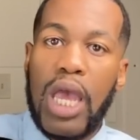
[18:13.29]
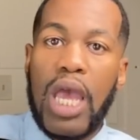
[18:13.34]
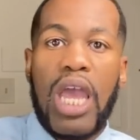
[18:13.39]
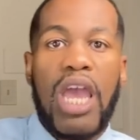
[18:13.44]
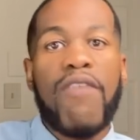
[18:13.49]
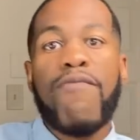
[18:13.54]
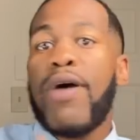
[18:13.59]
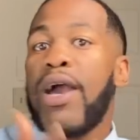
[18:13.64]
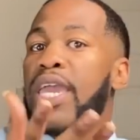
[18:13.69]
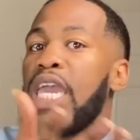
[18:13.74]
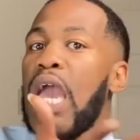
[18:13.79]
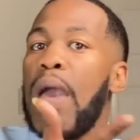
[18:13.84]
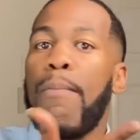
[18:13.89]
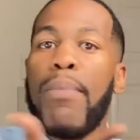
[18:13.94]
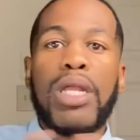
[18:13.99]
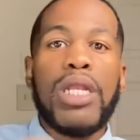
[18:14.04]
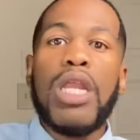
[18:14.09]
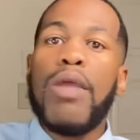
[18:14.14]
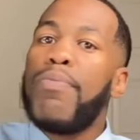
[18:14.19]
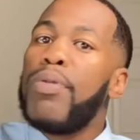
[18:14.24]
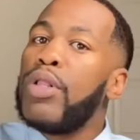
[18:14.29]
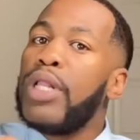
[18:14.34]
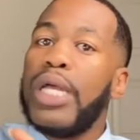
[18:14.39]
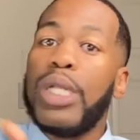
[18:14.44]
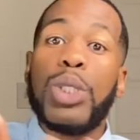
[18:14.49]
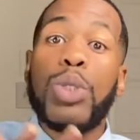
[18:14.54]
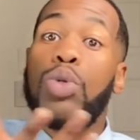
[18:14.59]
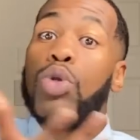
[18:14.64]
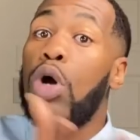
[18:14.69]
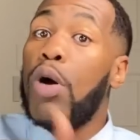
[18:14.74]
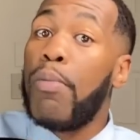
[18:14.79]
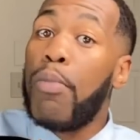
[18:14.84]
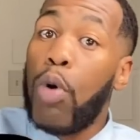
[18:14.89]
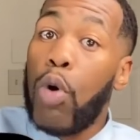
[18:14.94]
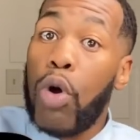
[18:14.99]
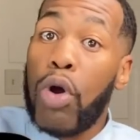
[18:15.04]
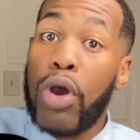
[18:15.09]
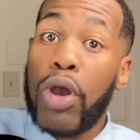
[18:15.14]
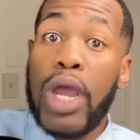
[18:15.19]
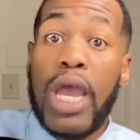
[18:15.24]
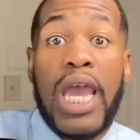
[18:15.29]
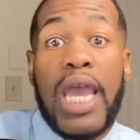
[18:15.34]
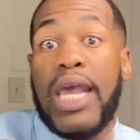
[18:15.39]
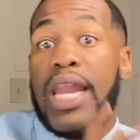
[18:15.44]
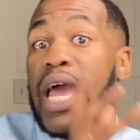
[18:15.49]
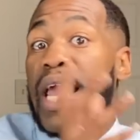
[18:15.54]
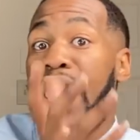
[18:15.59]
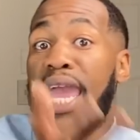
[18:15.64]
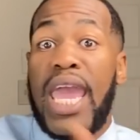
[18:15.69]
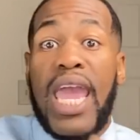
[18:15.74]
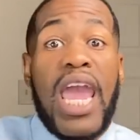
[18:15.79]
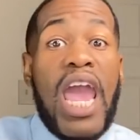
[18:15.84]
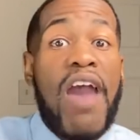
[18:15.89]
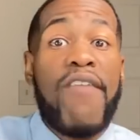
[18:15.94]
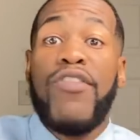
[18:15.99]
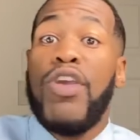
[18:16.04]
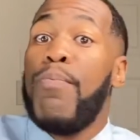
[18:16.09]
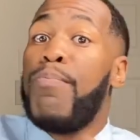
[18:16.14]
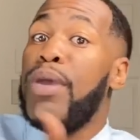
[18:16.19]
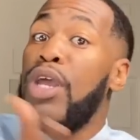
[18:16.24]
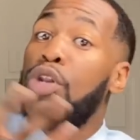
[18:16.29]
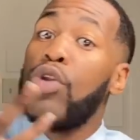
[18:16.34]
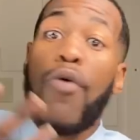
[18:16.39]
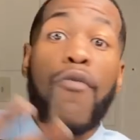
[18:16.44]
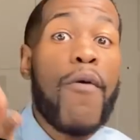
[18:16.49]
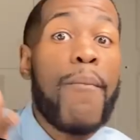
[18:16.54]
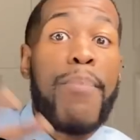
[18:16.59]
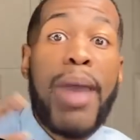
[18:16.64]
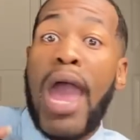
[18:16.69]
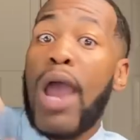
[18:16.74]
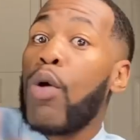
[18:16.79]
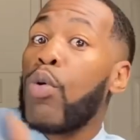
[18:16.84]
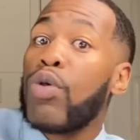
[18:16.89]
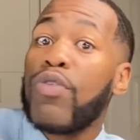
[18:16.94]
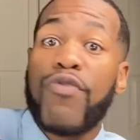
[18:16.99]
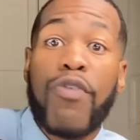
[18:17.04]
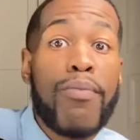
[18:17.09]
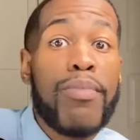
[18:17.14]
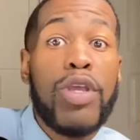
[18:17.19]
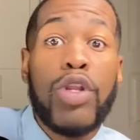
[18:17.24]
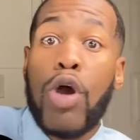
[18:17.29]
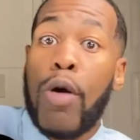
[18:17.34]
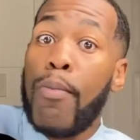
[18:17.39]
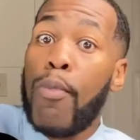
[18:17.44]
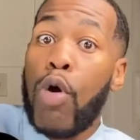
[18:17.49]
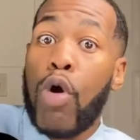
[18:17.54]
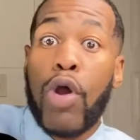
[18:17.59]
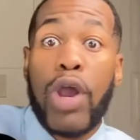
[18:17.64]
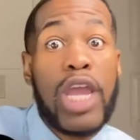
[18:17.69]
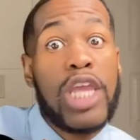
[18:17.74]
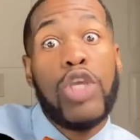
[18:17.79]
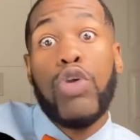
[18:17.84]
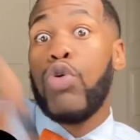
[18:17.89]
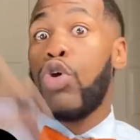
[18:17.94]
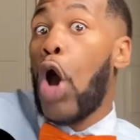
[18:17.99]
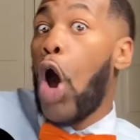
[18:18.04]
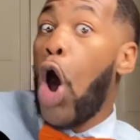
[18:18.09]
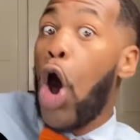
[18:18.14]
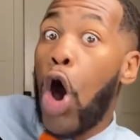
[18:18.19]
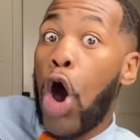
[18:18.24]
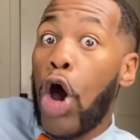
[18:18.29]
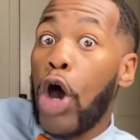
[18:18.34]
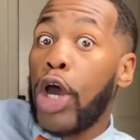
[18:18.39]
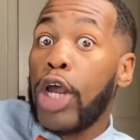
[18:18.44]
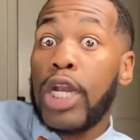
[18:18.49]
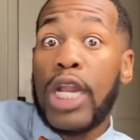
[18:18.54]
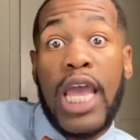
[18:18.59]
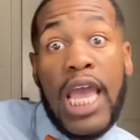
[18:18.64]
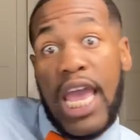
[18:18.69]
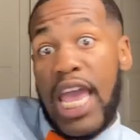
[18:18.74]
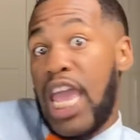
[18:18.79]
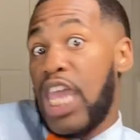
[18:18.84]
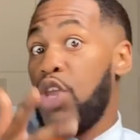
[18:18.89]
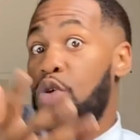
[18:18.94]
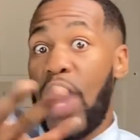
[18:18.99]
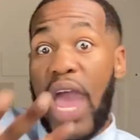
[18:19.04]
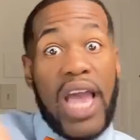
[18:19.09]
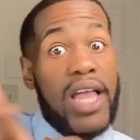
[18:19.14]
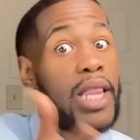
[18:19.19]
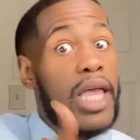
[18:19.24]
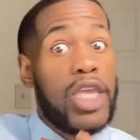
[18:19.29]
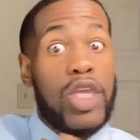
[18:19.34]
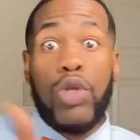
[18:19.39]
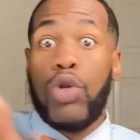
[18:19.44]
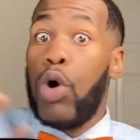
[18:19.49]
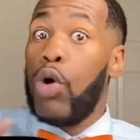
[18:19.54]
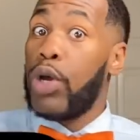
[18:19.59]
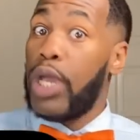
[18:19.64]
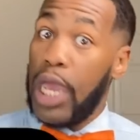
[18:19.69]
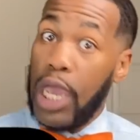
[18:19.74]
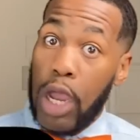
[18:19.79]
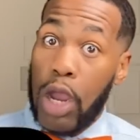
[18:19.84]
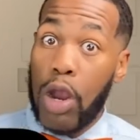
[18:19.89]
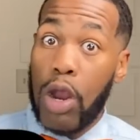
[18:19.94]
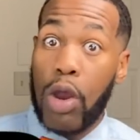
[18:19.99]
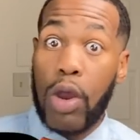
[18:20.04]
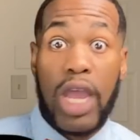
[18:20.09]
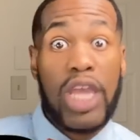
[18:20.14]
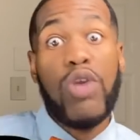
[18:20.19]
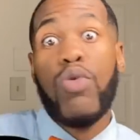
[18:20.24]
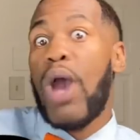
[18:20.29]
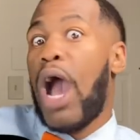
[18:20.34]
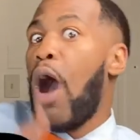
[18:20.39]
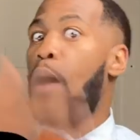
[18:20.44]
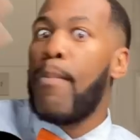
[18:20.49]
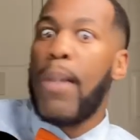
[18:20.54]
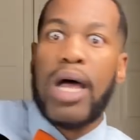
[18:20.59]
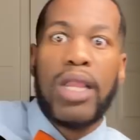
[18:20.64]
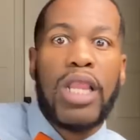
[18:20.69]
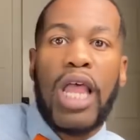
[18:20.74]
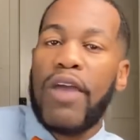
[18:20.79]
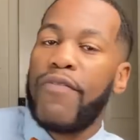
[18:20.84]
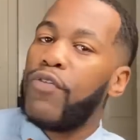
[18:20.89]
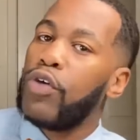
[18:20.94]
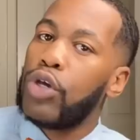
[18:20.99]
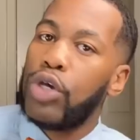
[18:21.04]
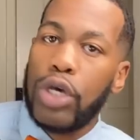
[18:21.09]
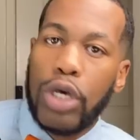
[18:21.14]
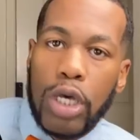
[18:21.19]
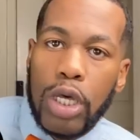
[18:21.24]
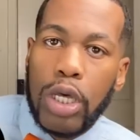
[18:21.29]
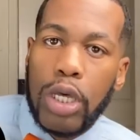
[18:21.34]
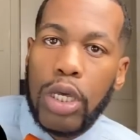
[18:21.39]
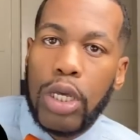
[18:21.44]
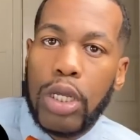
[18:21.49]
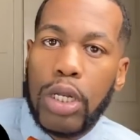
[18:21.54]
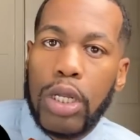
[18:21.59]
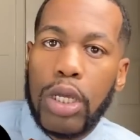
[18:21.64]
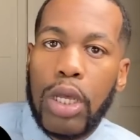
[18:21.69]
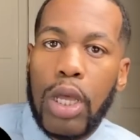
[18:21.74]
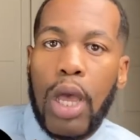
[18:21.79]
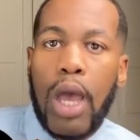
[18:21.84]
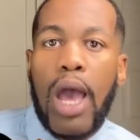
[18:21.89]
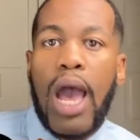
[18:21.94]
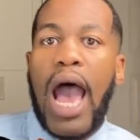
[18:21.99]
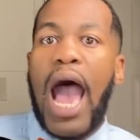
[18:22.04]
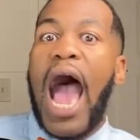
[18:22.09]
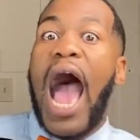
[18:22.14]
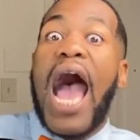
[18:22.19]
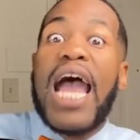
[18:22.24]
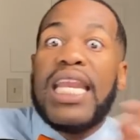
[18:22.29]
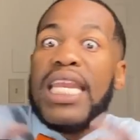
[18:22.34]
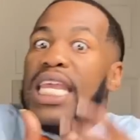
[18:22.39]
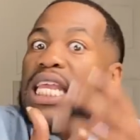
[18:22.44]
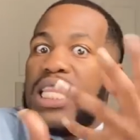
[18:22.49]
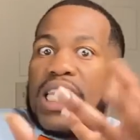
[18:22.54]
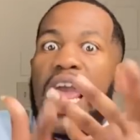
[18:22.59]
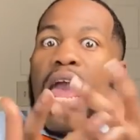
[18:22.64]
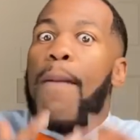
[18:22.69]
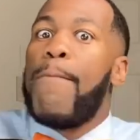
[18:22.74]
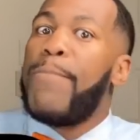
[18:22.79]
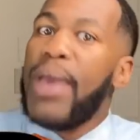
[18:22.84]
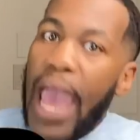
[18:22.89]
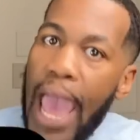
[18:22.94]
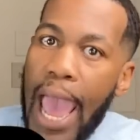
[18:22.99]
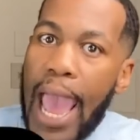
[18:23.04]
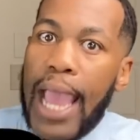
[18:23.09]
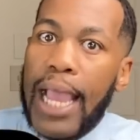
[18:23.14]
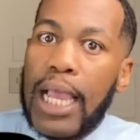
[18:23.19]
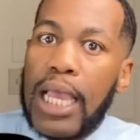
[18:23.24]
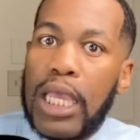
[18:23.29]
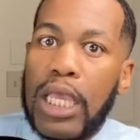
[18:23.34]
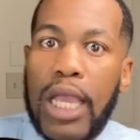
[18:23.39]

If I can't manipulate you no more and I can't have you bend over backwards for me no more and you gone and you act like you don't care and you out my life for good, I need that back.